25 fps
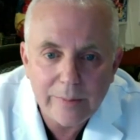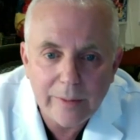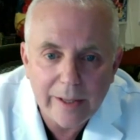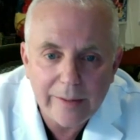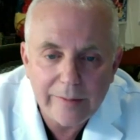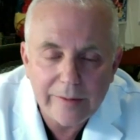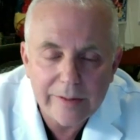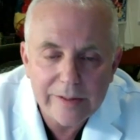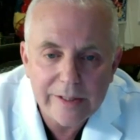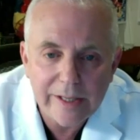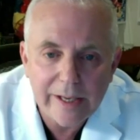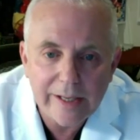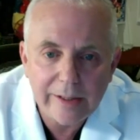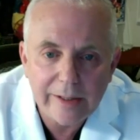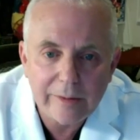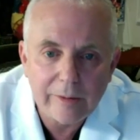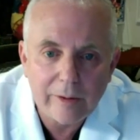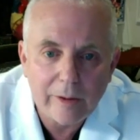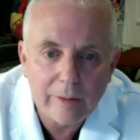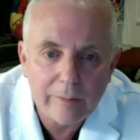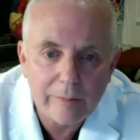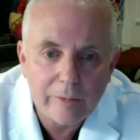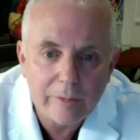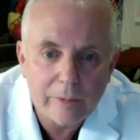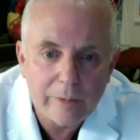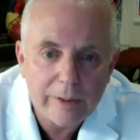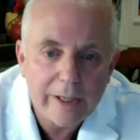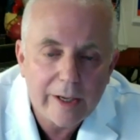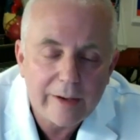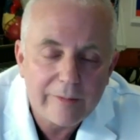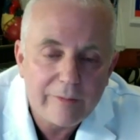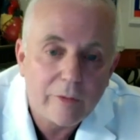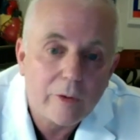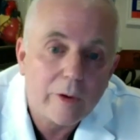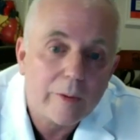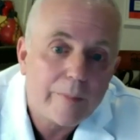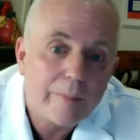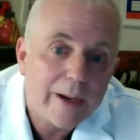by the cytochrome
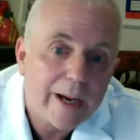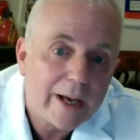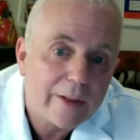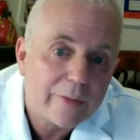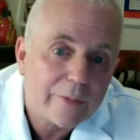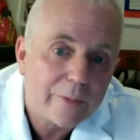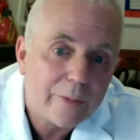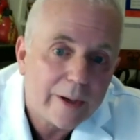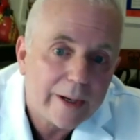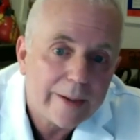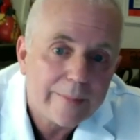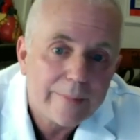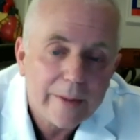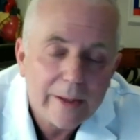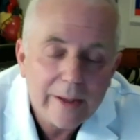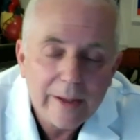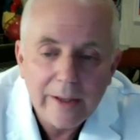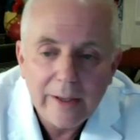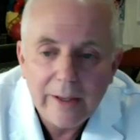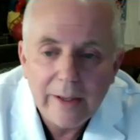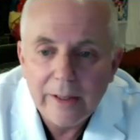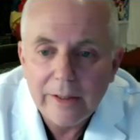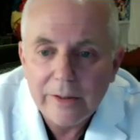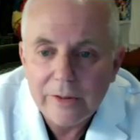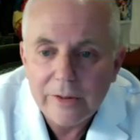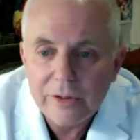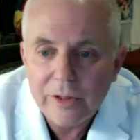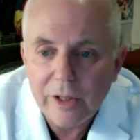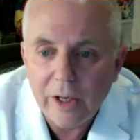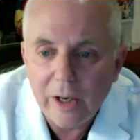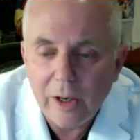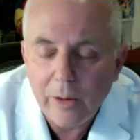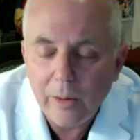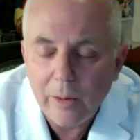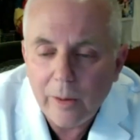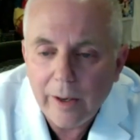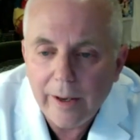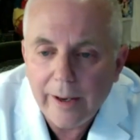3A4 pathway.
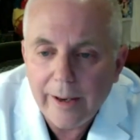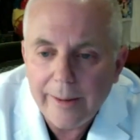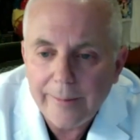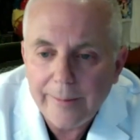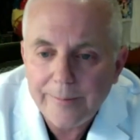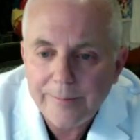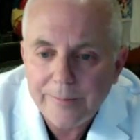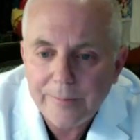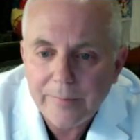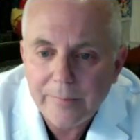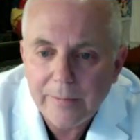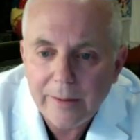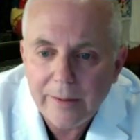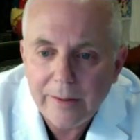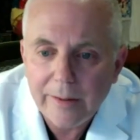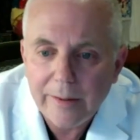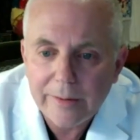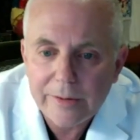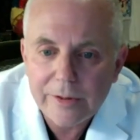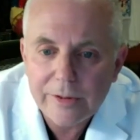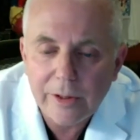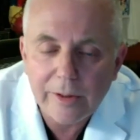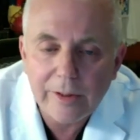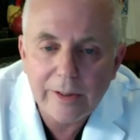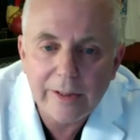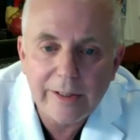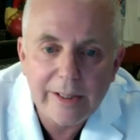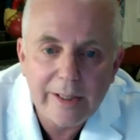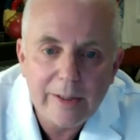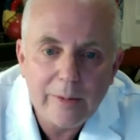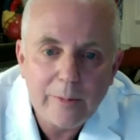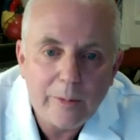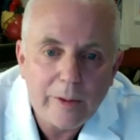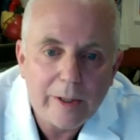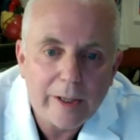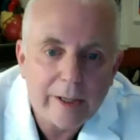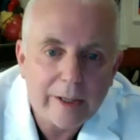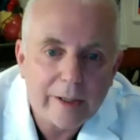So certainly
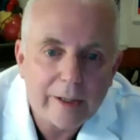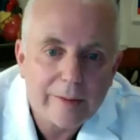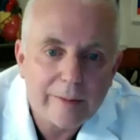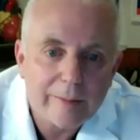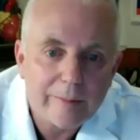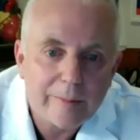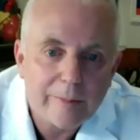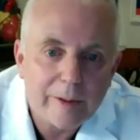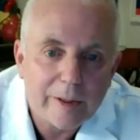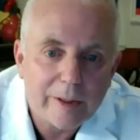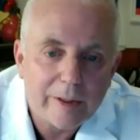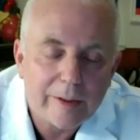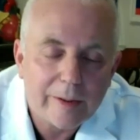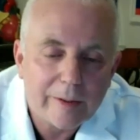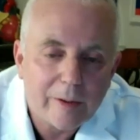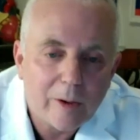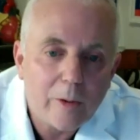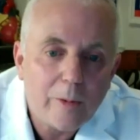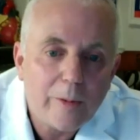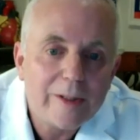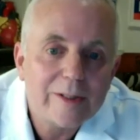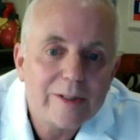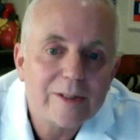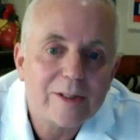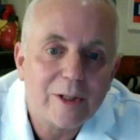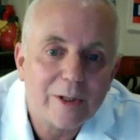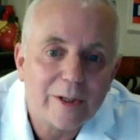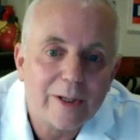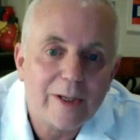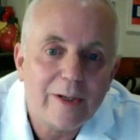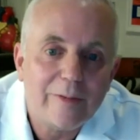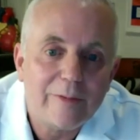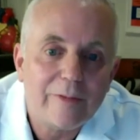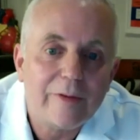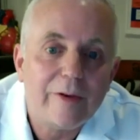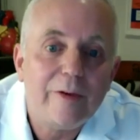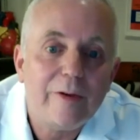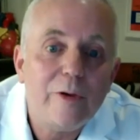we're always looking
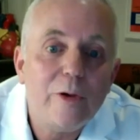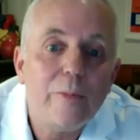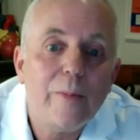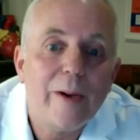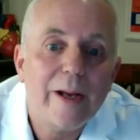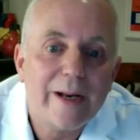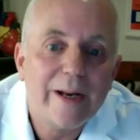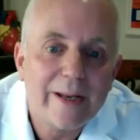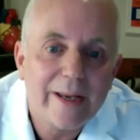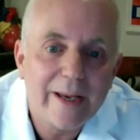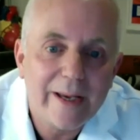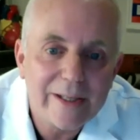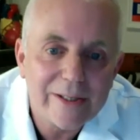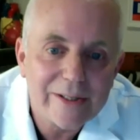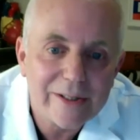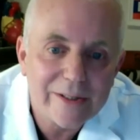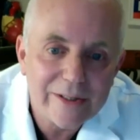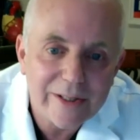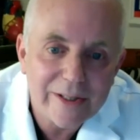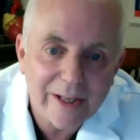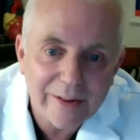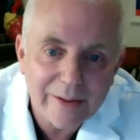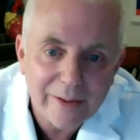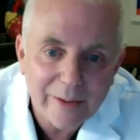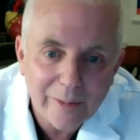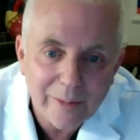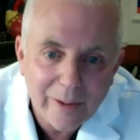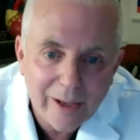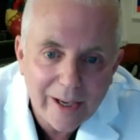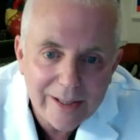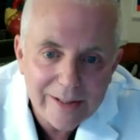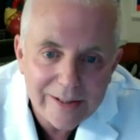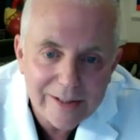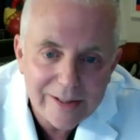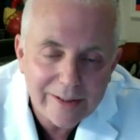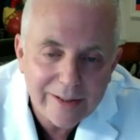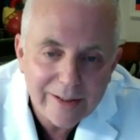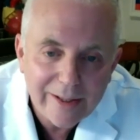for new medications on the
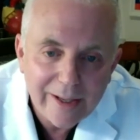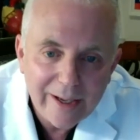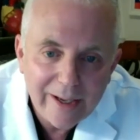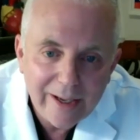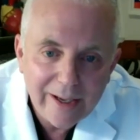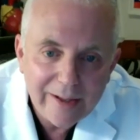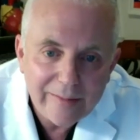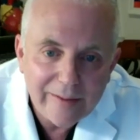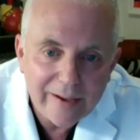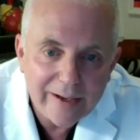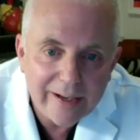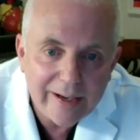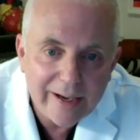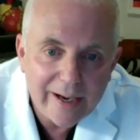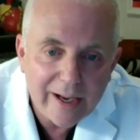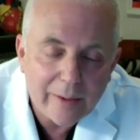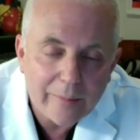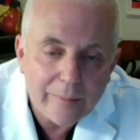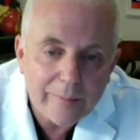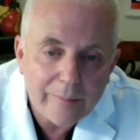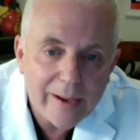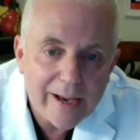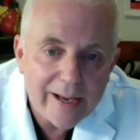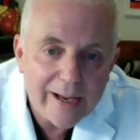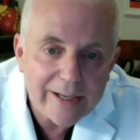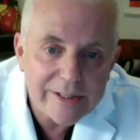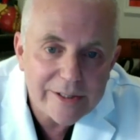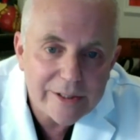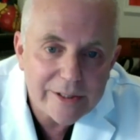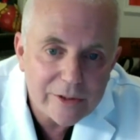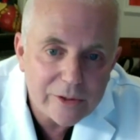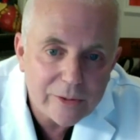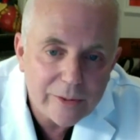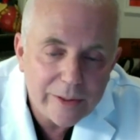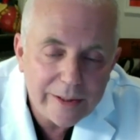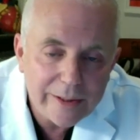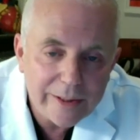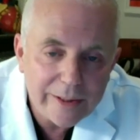horizon that can help manage and
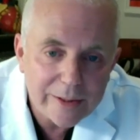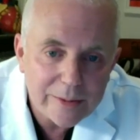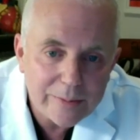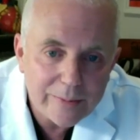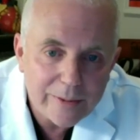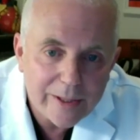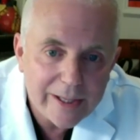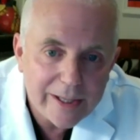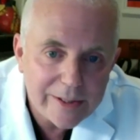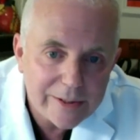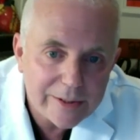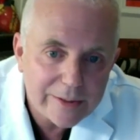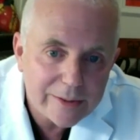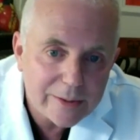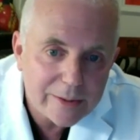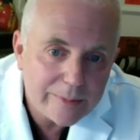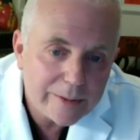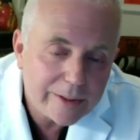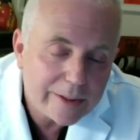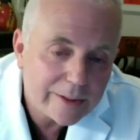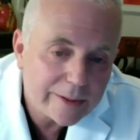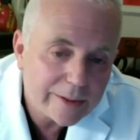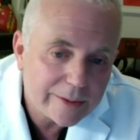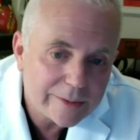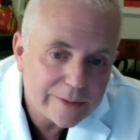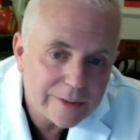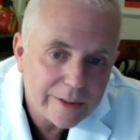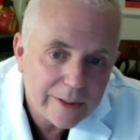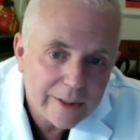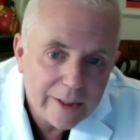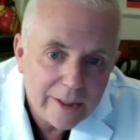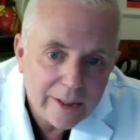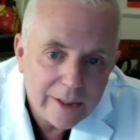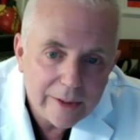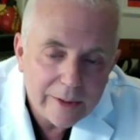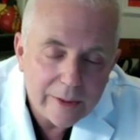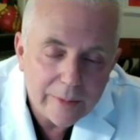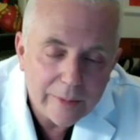treat these patients, because
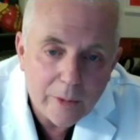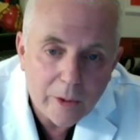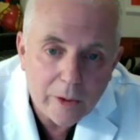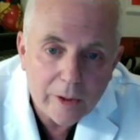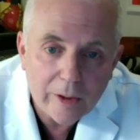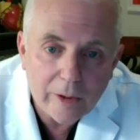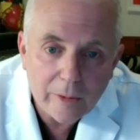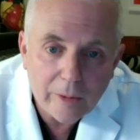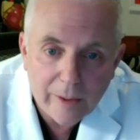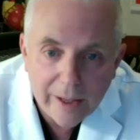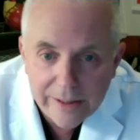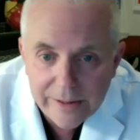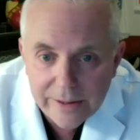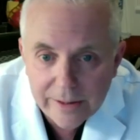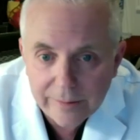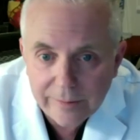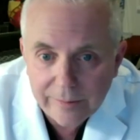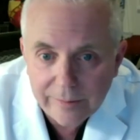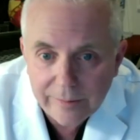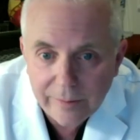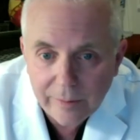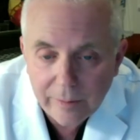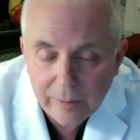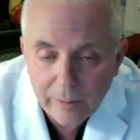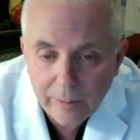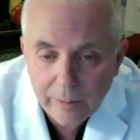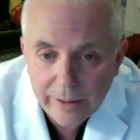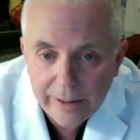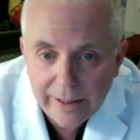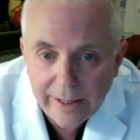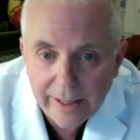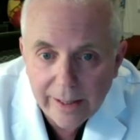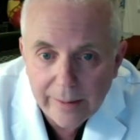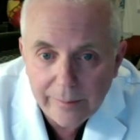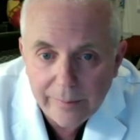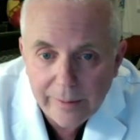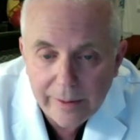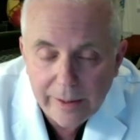the more aggressive we
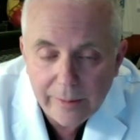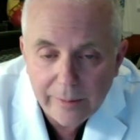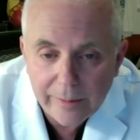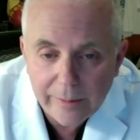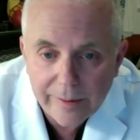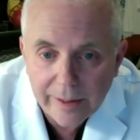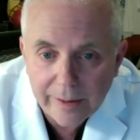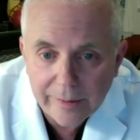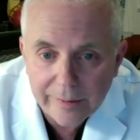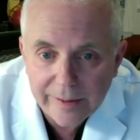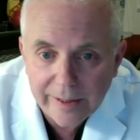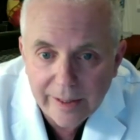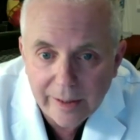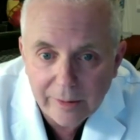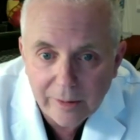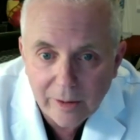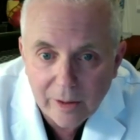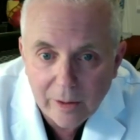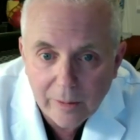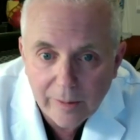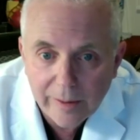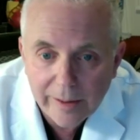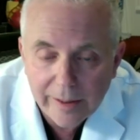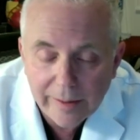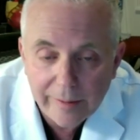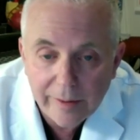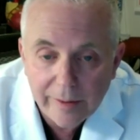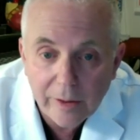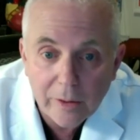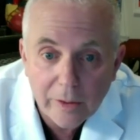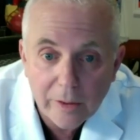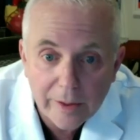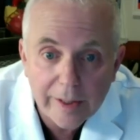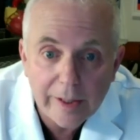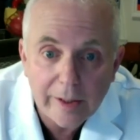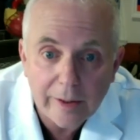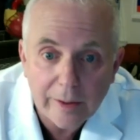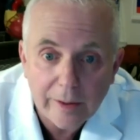can be with LDL lowering and the
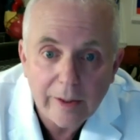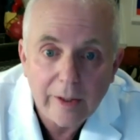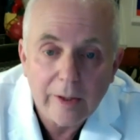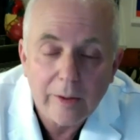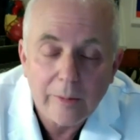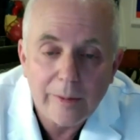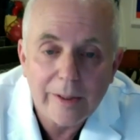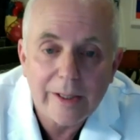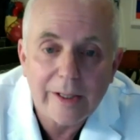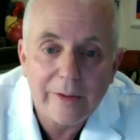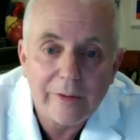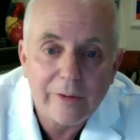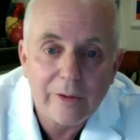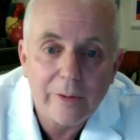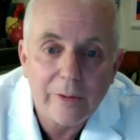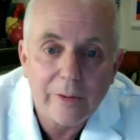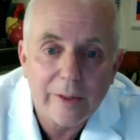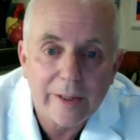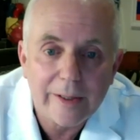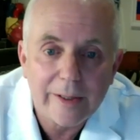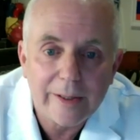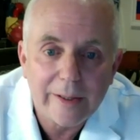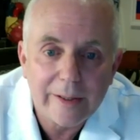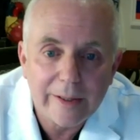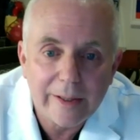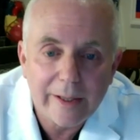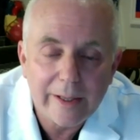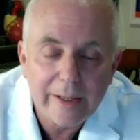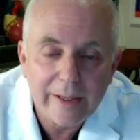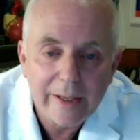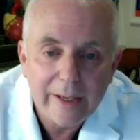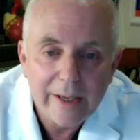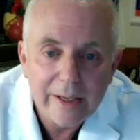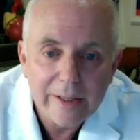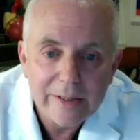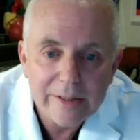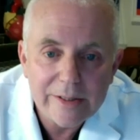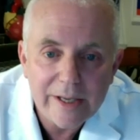earlier we can do it in a
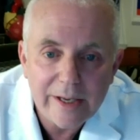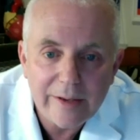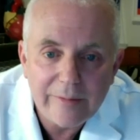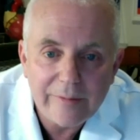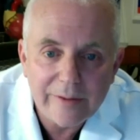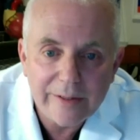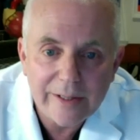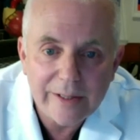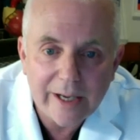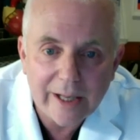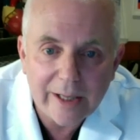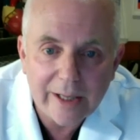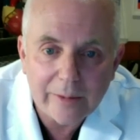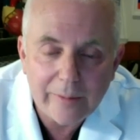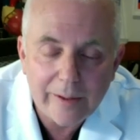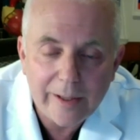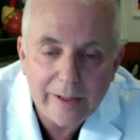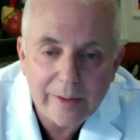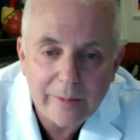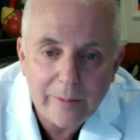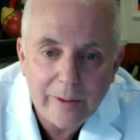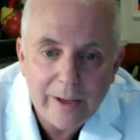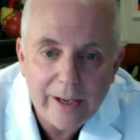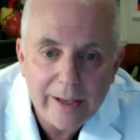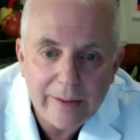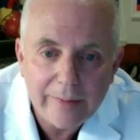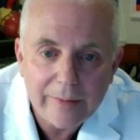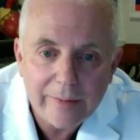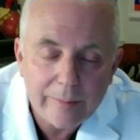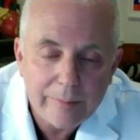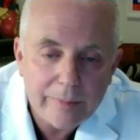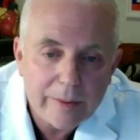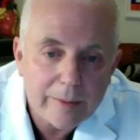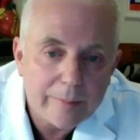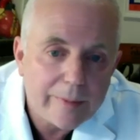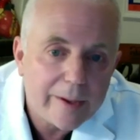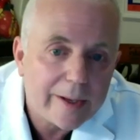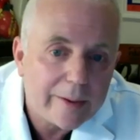safe and tolerated way,
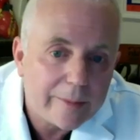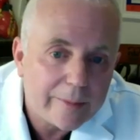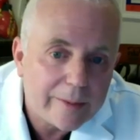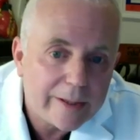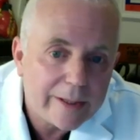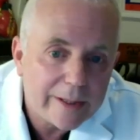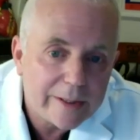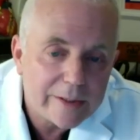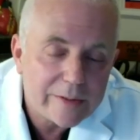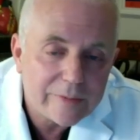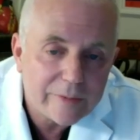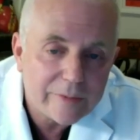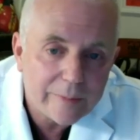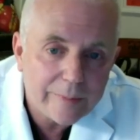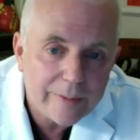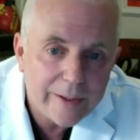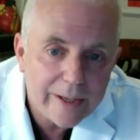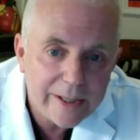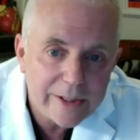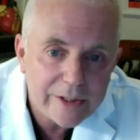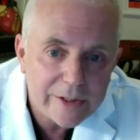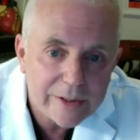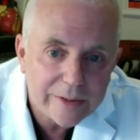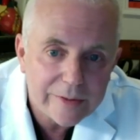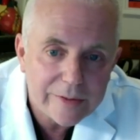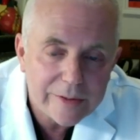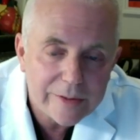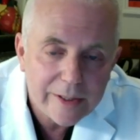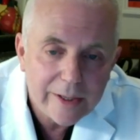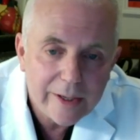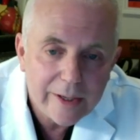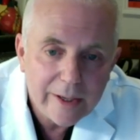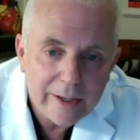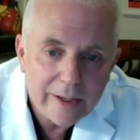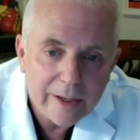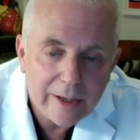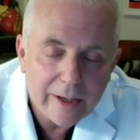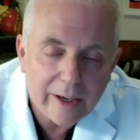the better it is for patients.
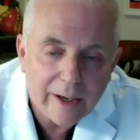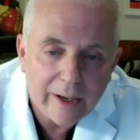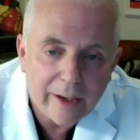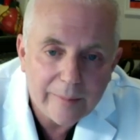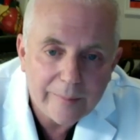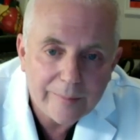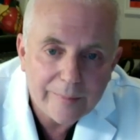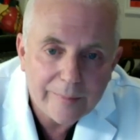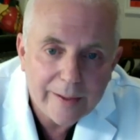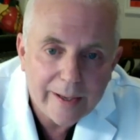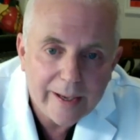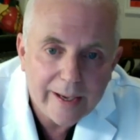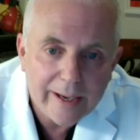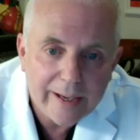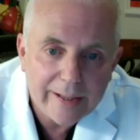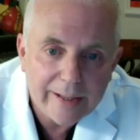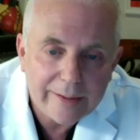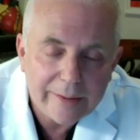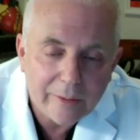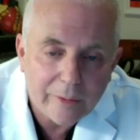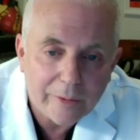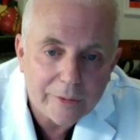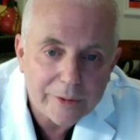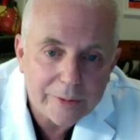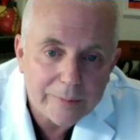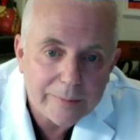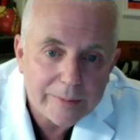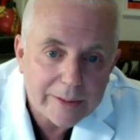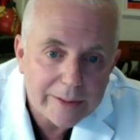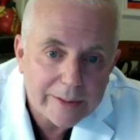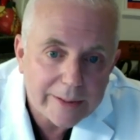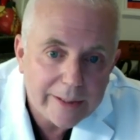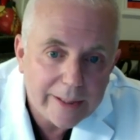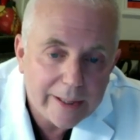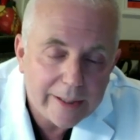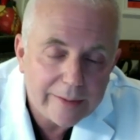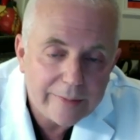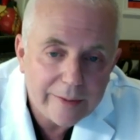And
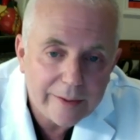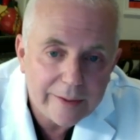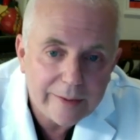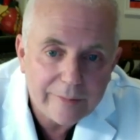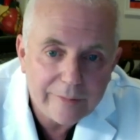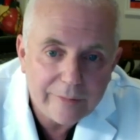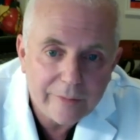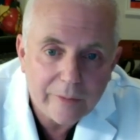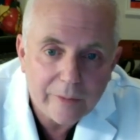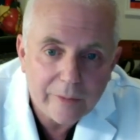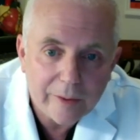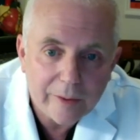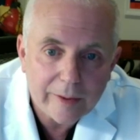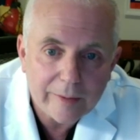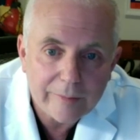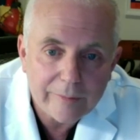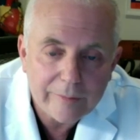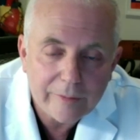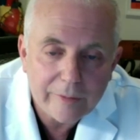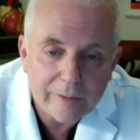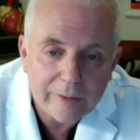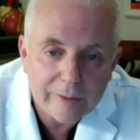ultimately, I think for